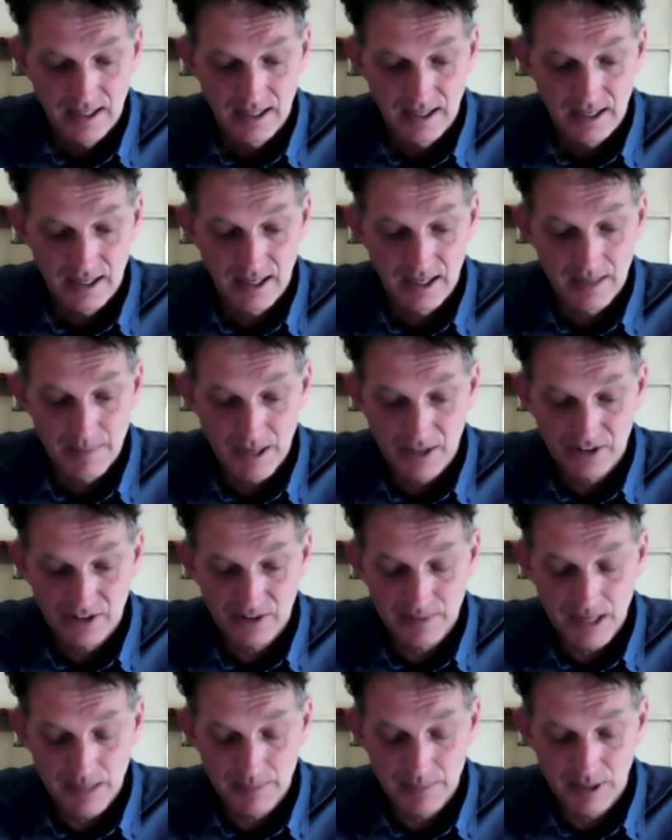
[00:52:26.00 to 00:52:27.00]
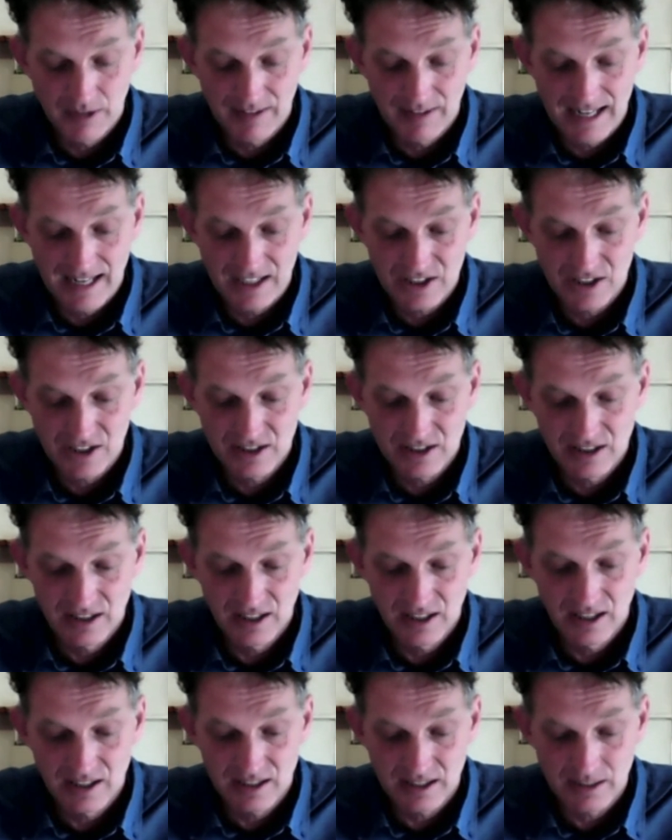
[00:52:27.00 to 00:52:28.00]
I am asked about my reaction to
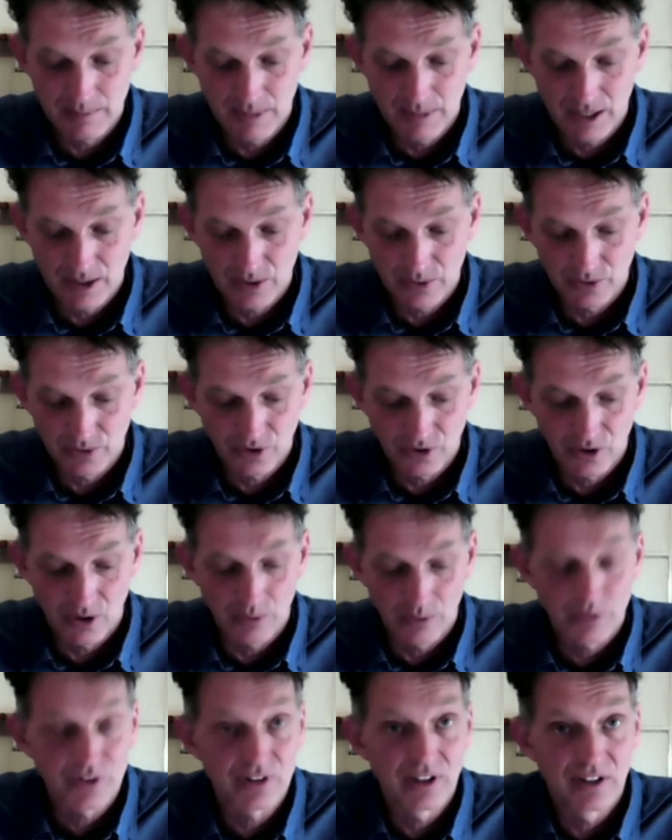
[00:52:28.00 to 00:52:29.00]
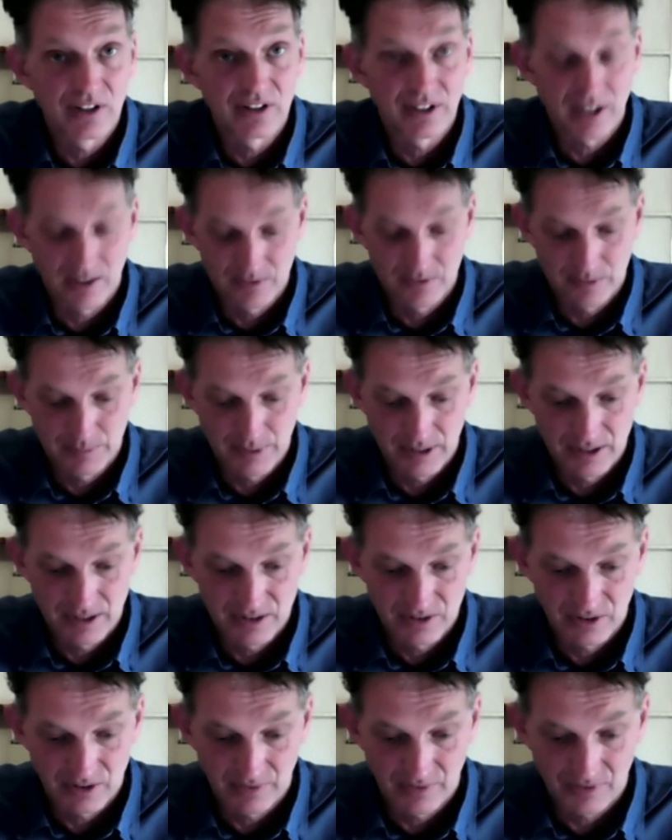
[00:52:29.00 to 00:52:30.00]
learning that Michael Scott was an undercover
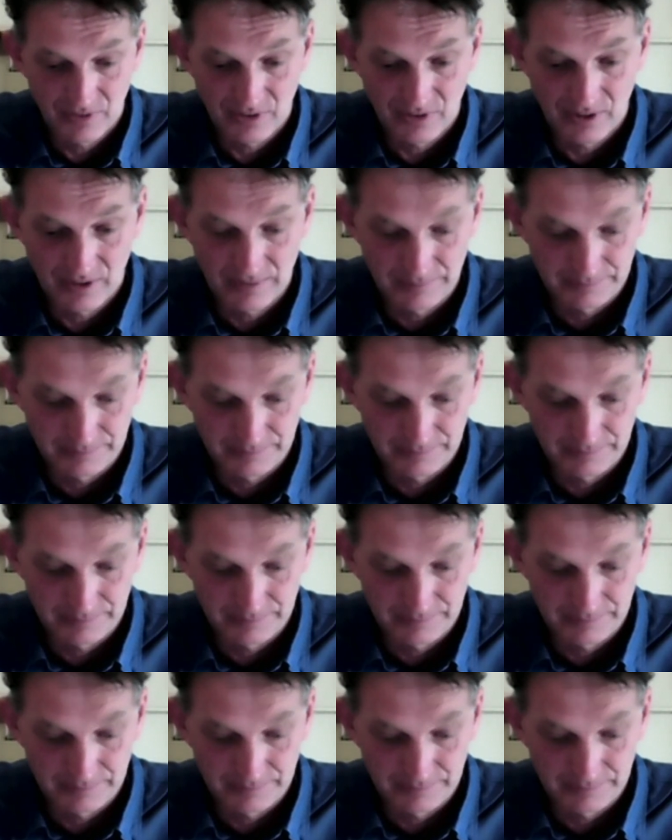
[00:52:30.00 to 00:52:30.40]
police officer.